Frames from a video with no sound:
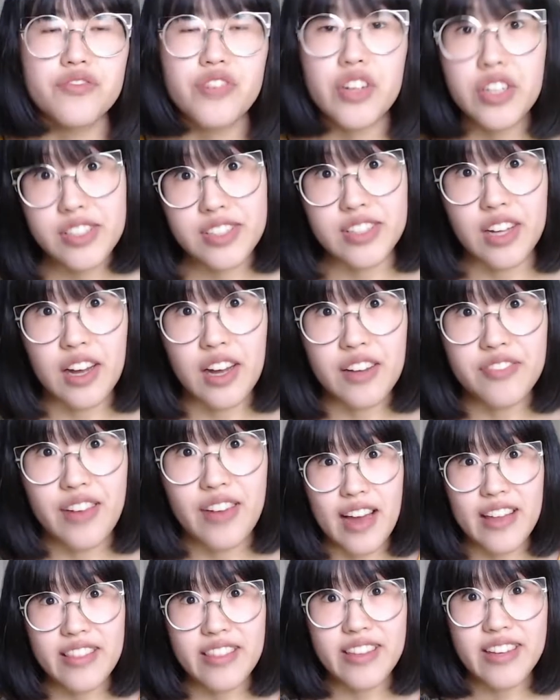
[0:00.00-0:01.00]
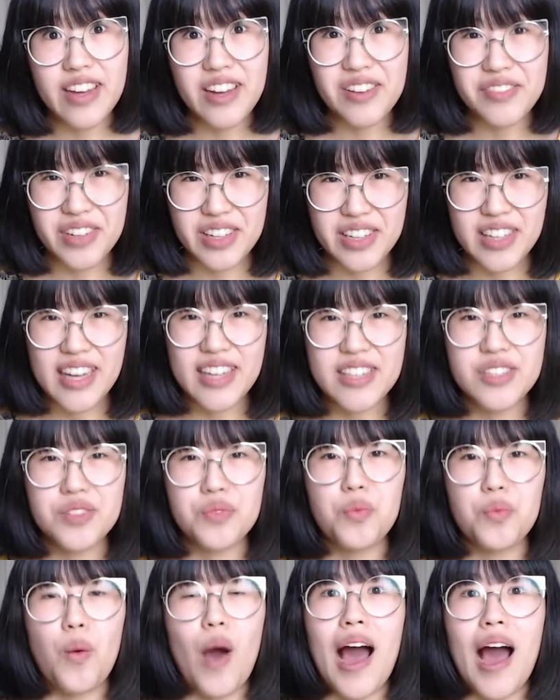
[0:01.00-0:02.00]
First off, think I
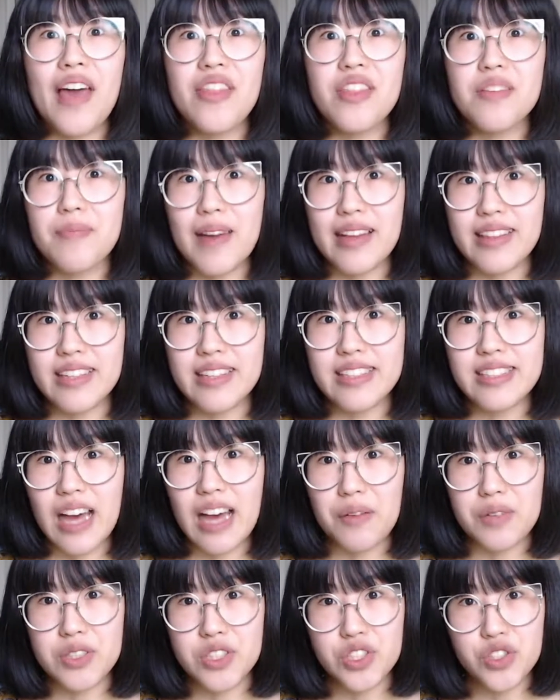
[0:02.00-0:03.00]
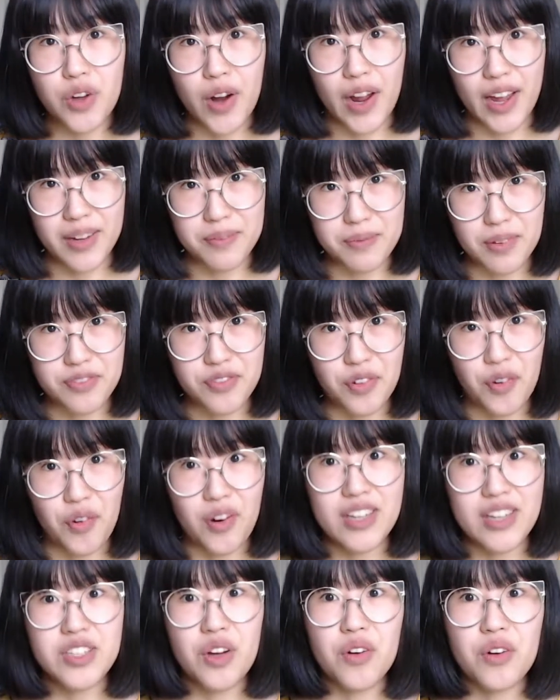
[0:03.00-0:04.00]
realized why the methods I was trying
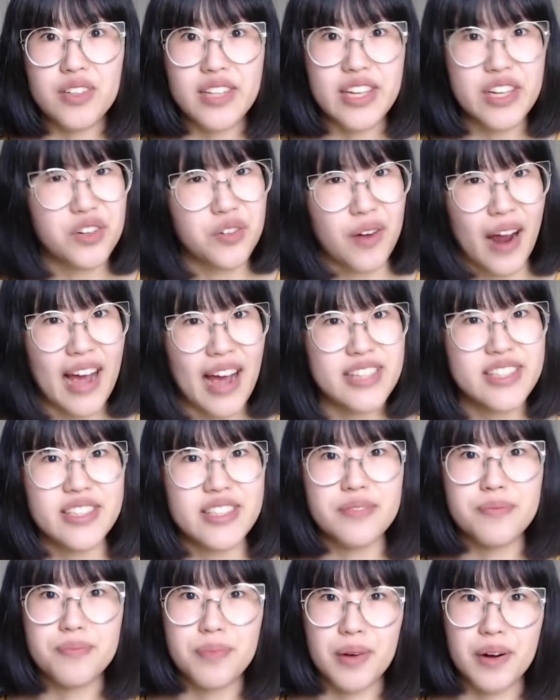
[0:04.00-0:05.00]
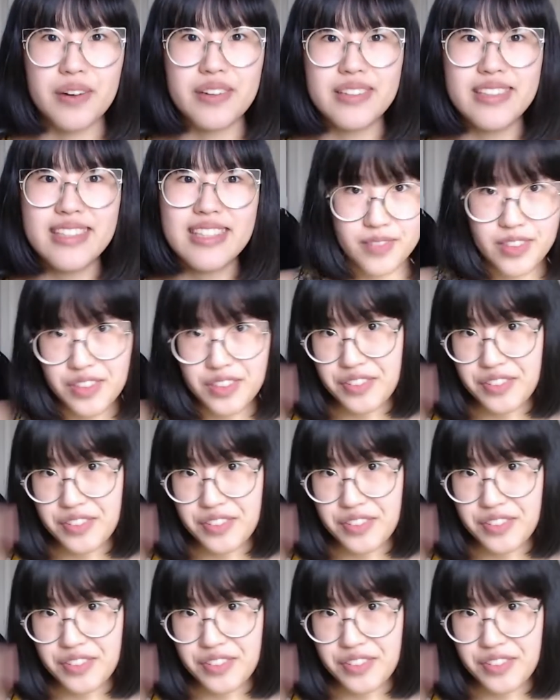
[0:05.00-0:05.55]
before totally crashed and burned.